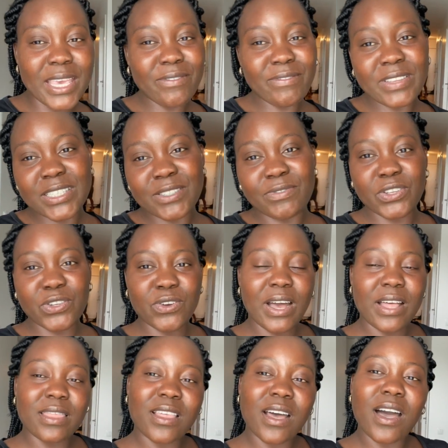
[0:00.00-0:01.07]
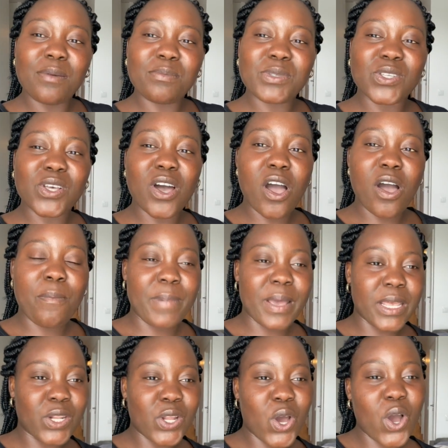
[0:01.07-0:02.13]
give this video a thumbs up,
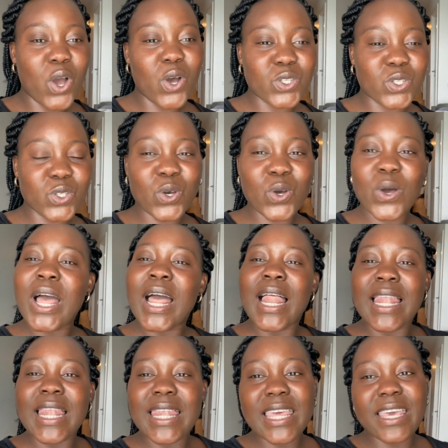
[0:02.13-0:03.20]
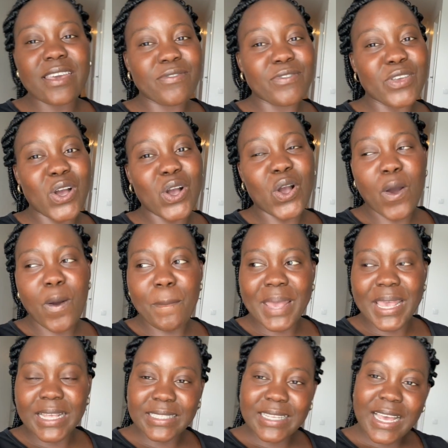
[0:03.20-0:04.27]
and also leave your
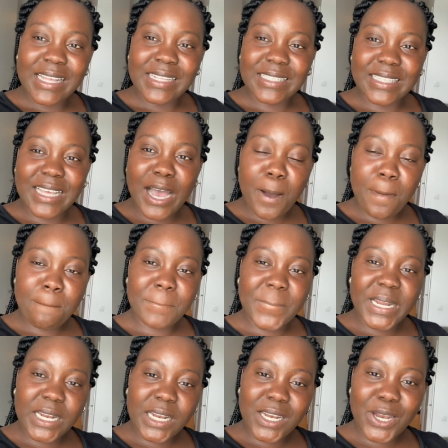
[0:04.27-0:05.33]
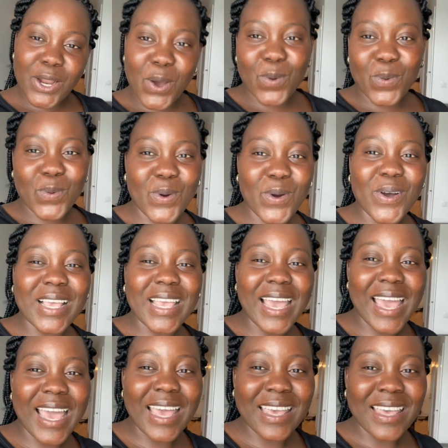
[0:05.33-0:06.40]
comment down below,
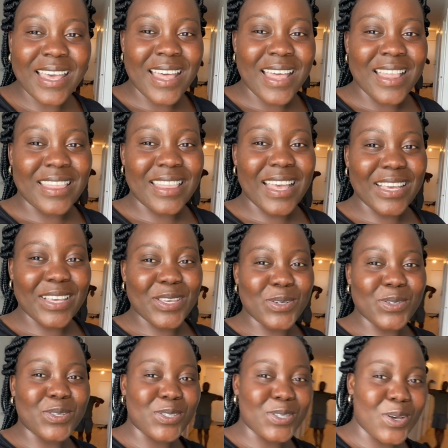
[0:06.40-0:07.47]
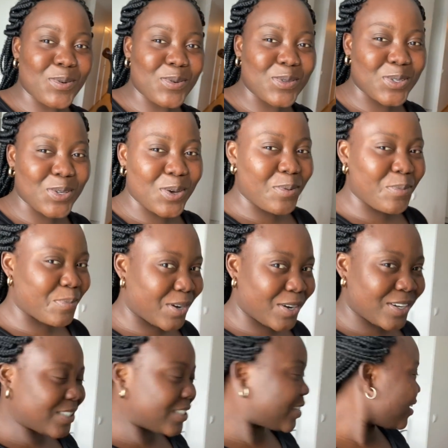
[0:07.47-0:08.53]
okay? Thank you so so
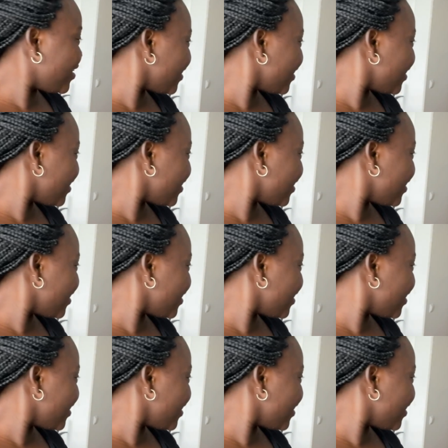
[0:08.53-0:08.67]
much.